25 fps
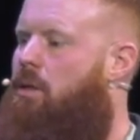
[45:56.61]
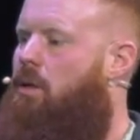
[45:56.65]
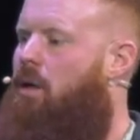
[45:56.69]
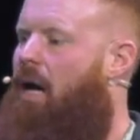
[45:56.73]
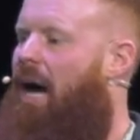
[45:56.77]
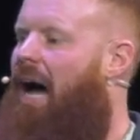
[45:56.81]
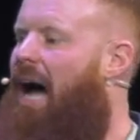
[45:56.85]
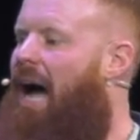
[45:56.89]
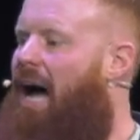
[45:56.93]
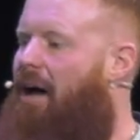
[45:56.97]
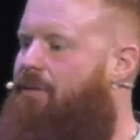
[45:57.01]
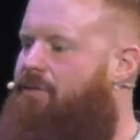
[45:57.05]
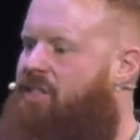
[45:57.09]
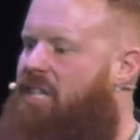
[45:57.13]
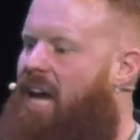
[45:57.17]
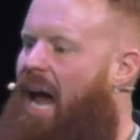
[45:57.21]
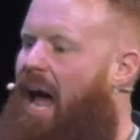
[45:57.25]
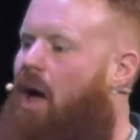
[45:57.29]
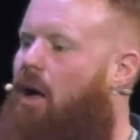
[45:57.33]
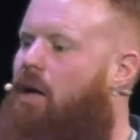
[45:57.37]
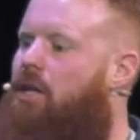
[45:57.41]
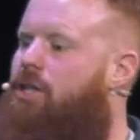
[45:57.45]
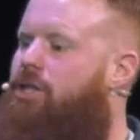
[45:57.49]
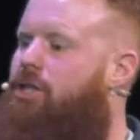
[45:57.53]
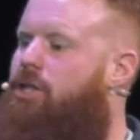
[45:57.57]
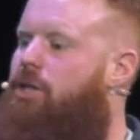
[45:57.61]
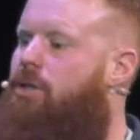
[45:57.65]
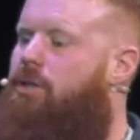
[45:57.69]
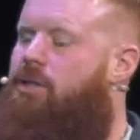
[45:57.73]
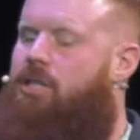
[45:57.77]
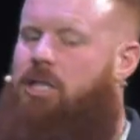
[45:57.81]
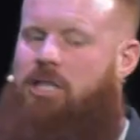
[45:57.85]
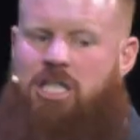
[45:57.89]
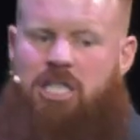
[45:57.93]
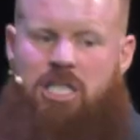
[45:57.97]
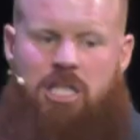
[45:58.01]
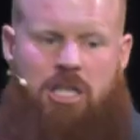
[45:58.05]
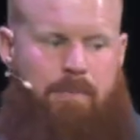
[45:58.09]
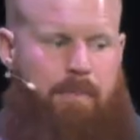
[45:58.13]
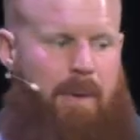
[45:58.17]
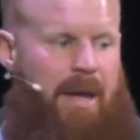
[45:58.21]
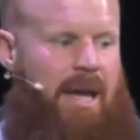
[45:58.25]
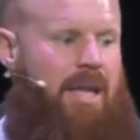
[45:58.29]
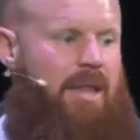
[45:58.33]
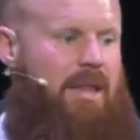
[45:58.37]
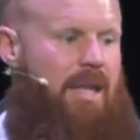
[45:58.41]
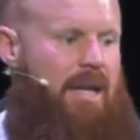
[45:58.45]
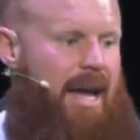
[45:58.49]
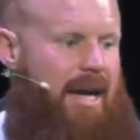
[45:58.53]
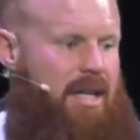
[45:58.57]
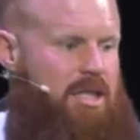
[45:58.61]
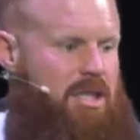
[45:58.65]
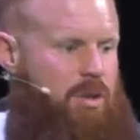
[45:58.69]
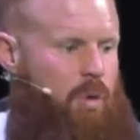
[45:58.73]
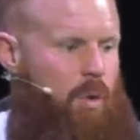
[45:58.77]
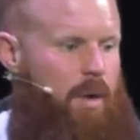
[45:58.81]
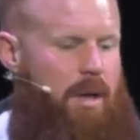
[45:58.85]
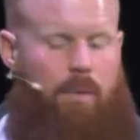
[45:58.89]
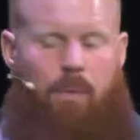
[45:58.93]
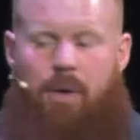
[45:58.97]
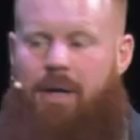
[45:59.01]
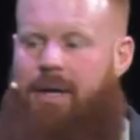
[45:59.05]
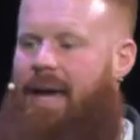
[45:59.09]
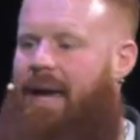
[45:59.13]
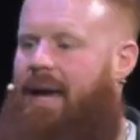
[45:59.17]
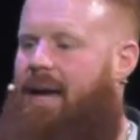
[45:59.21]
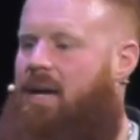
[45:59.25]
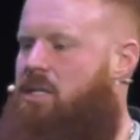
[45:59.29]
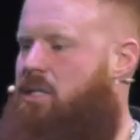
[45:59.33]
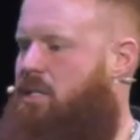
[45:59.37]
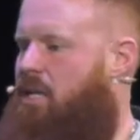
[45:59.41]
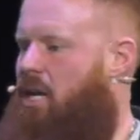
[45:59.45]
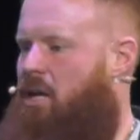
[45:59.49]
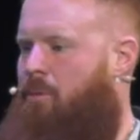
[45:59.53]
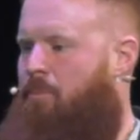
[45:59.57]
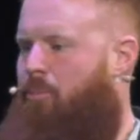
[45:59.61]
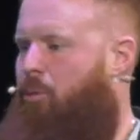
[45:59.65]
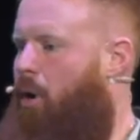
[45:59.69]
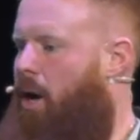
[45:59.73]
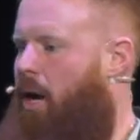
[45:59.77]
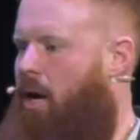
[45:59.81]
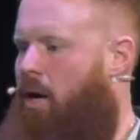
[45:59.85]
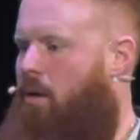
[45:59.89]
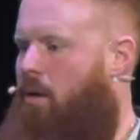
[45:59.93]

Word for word: I've challenged you to spend the next 21 days in prayer,